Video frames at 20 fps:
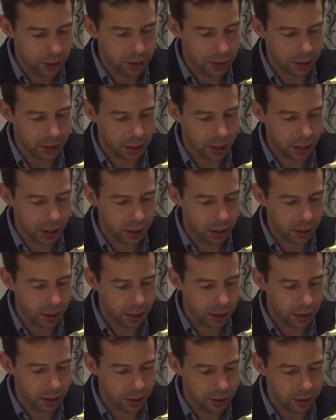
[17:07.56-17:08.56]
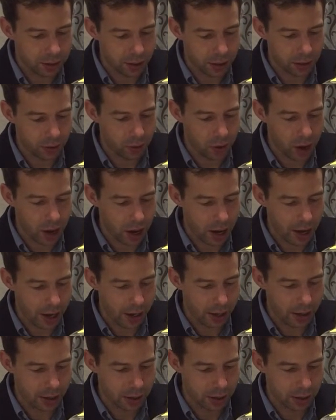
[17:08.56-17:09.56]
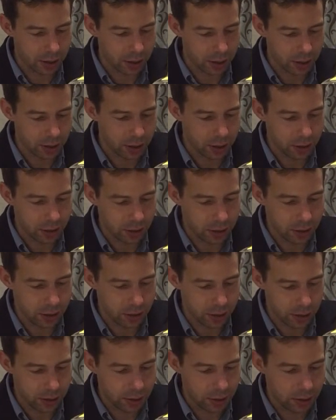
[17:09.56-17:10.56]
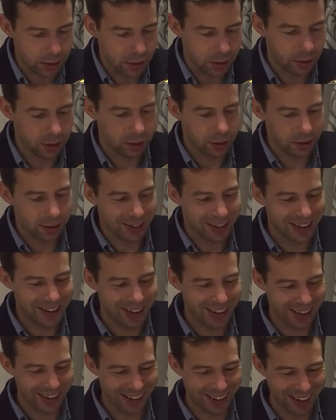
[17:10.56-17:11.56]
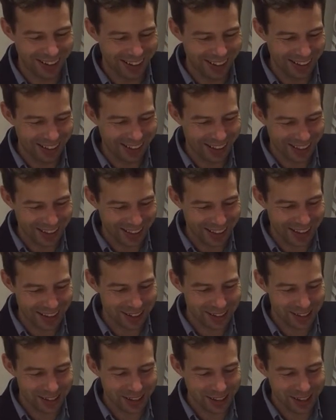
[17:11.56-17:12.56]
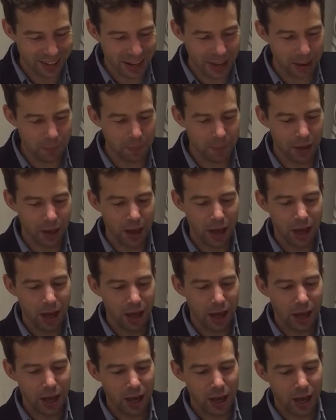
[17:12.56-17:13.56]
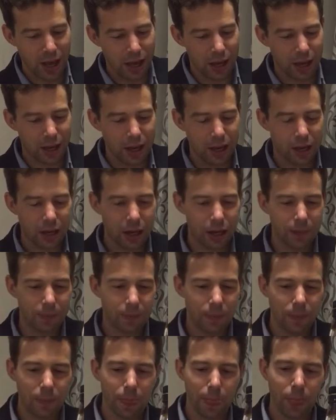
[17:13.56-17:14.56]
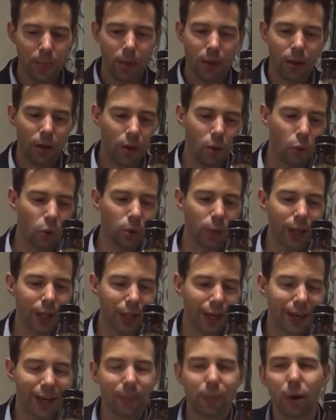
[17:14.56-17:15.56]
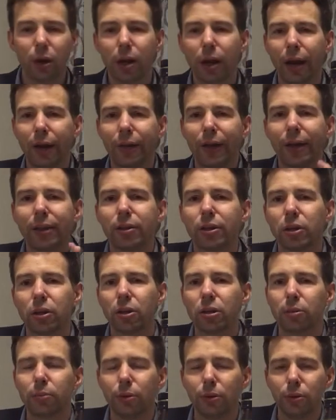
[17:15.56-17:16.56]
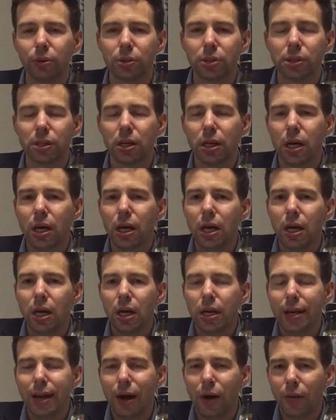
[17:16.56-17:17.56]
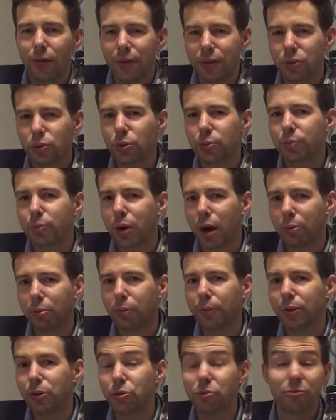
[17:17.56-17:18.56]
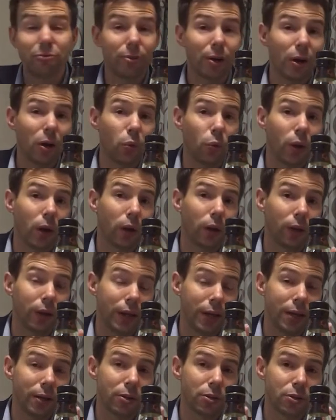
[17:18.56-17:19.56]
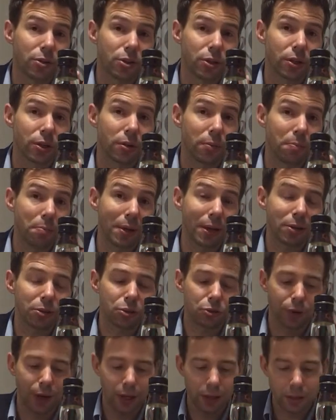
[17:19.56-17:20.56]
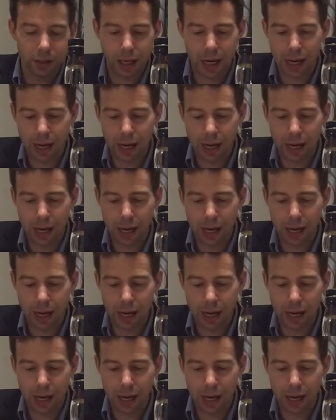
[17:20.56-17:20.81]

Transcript: Tequila Sunrise. That's the nickname. Um, what do I like about it? I like the herbals. Now, this would probably do very well in certain mixed drinks.